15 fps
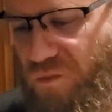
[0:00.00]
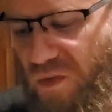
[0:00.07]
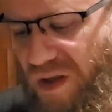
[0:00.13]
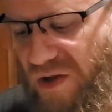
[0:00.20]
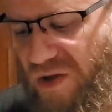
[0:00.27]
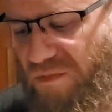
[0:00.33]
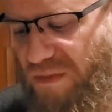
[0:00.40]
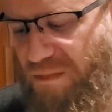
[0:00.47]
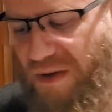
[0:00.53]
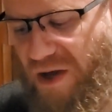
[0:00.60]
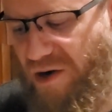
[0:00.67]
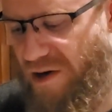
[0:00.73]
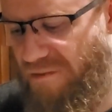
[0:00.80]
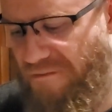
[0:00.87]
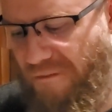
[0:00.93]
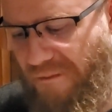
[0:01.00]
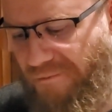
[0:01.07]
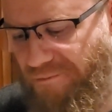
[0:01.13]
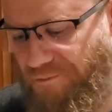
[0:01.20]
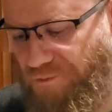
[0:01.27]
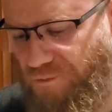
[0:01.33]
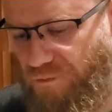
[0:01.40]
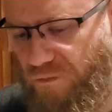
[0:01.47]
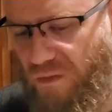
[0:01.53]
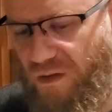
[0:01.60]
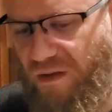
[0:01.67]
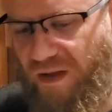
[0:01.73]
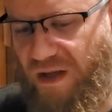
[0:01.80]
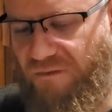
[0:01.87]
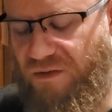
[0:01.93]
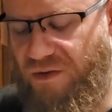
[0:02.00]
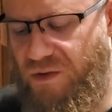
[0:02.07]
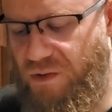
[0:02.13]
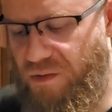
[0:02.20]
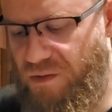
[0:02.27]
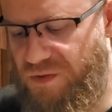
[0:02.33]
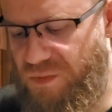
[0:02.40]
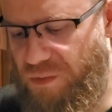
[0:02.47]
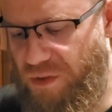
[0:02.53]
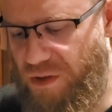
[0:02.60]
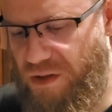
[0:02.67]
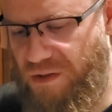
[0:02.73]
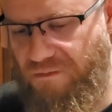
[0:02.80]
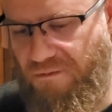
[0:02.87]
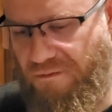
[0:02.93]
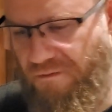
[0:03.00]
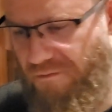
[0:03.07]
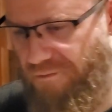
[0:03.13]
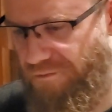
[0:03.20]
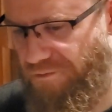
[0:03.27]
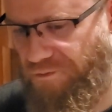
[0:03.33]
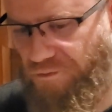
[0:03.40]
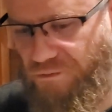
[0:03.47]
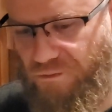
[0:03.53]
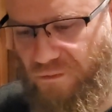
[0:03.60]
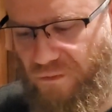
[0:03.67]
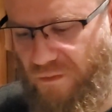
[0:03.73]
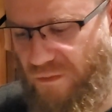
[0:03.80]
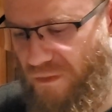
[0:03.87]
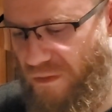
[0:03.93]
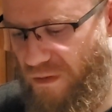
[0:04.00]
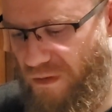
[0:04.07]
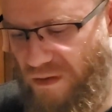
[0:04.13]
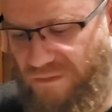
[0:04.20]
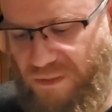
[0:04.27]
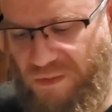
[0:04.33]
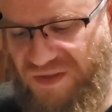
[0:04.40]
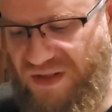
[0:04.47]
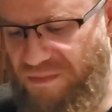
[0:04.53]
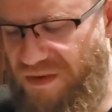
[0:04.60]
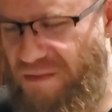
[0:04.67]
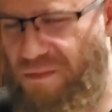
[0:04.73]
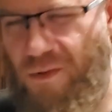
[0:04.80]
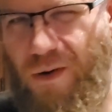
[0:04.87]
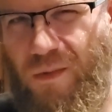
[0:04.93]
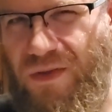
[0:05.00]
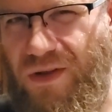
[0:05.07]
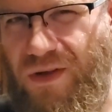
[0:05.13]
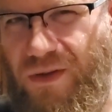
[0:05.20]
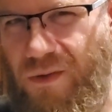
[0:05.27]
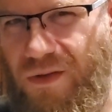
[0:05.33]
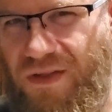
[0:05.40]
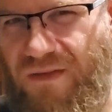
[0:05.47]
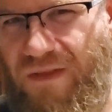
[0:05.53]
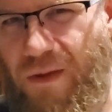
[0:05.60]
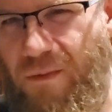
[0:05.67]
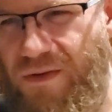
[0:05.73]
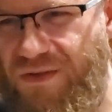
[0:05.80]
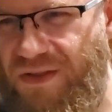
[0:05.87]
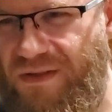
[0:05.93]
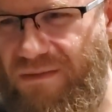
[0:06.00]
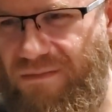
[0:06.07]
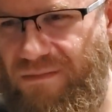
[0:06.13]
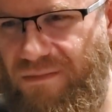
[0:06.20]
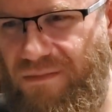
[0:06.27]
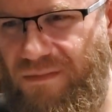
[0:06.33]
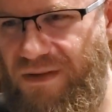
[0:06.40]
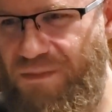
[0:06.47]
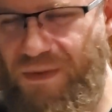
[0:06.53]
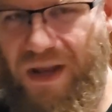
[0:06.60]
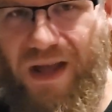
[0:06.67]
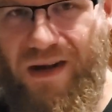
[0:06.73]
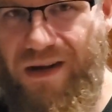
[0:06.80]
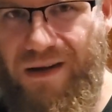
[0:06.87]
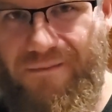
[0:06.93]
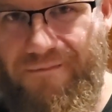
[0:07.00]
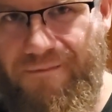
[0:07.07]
It could be better. Like if the noodles were... There was something more with the noodles if they weren't just spaghetti.